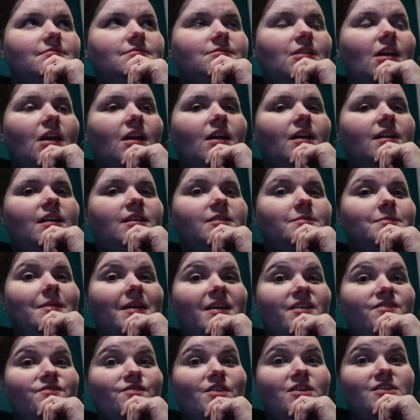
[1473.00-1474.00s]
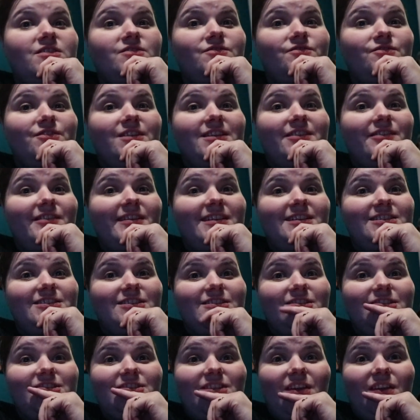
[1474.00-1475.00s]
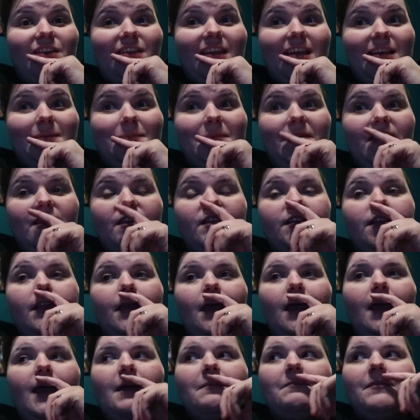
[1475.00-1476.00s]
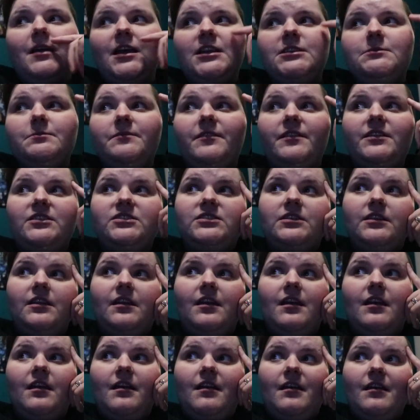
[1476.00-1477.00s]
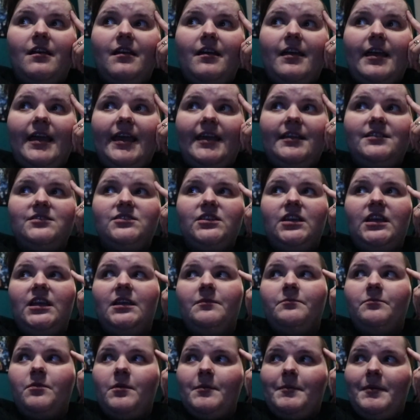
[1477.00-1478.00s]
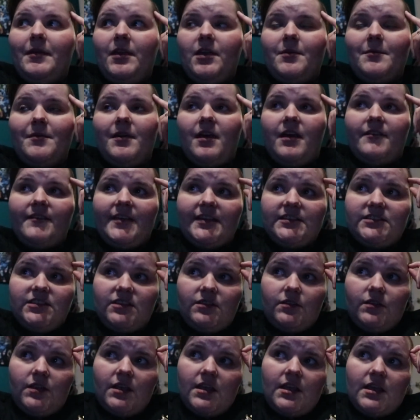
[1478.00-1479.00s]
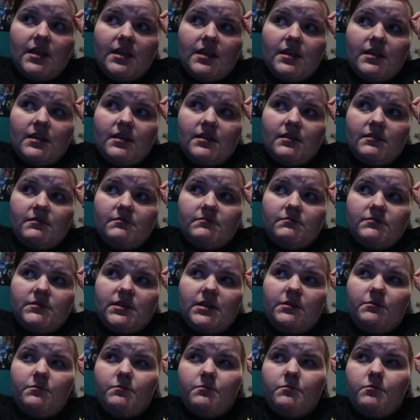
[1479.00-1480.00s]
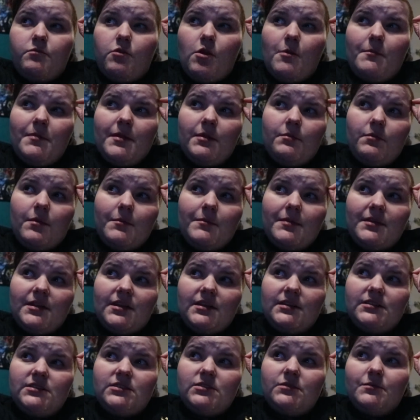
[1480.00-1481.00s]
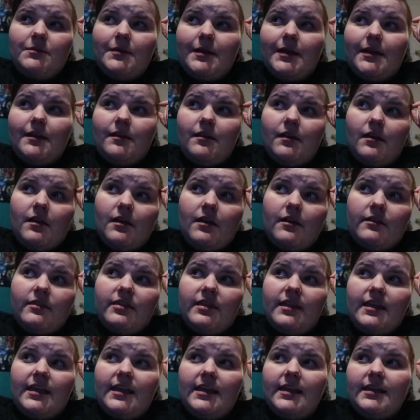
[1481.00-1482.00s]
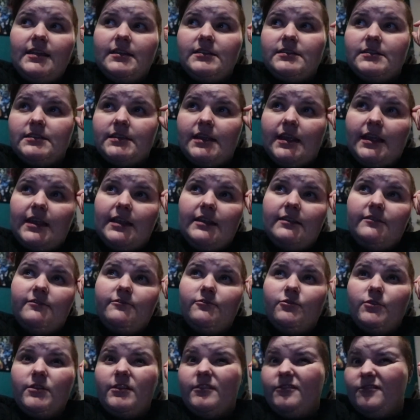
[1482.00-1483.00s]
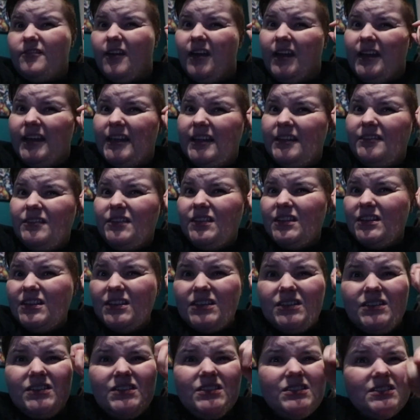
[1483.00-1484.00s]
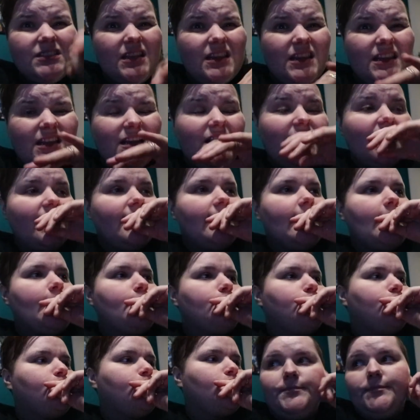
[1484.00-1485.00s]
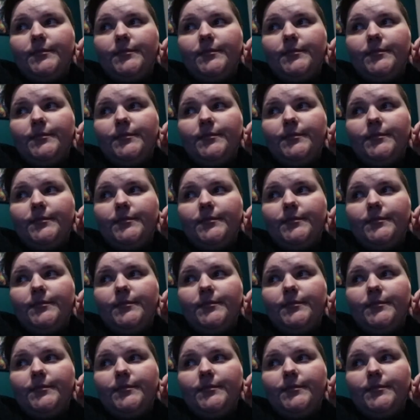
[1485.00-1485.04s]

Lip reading: I need to make a roast really, really soon. So that'd be good. My husband's finishing at 8, so he'll probably be home at 8:30. So then I probably won't be done till about 8:45, you know, something like that.